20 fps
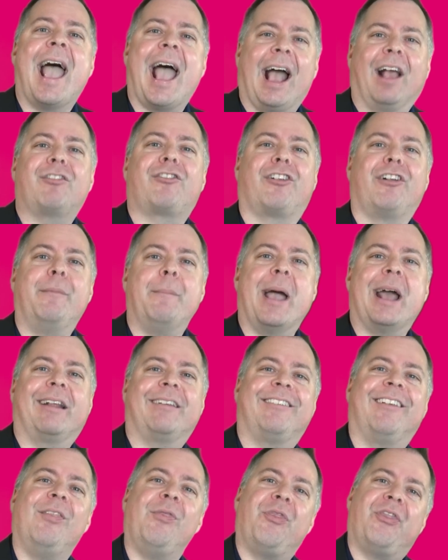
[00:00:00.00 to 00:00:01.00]
Ashley
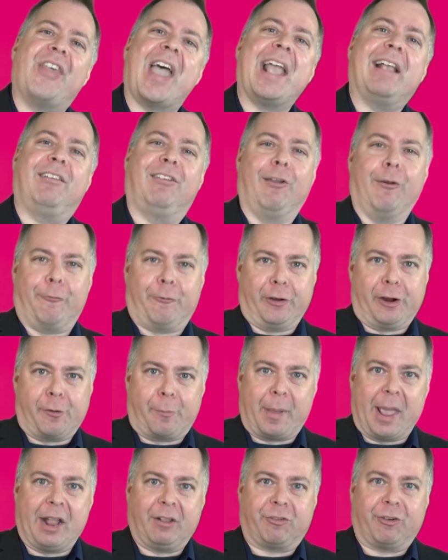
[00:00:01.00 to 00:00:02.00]
Madison thanks you for your
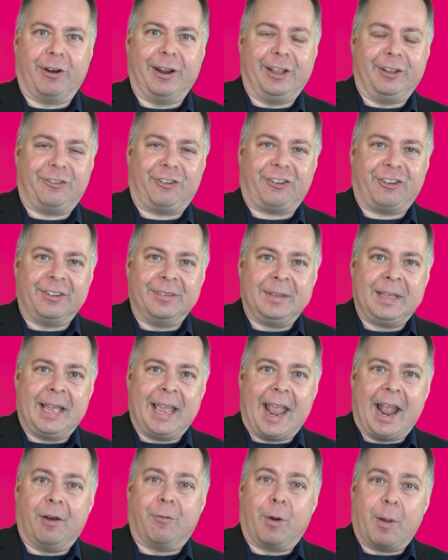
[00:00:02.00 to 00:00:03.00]
patronage.
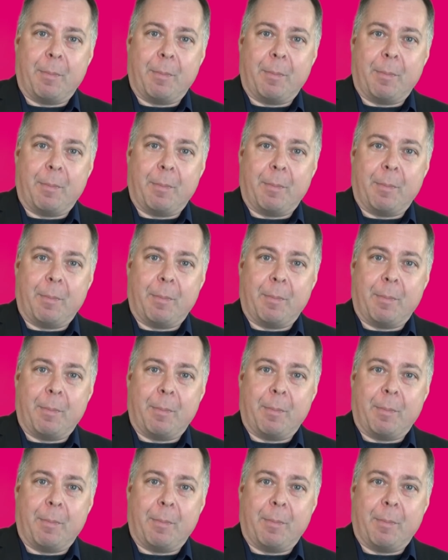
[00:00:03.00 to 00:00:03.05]
And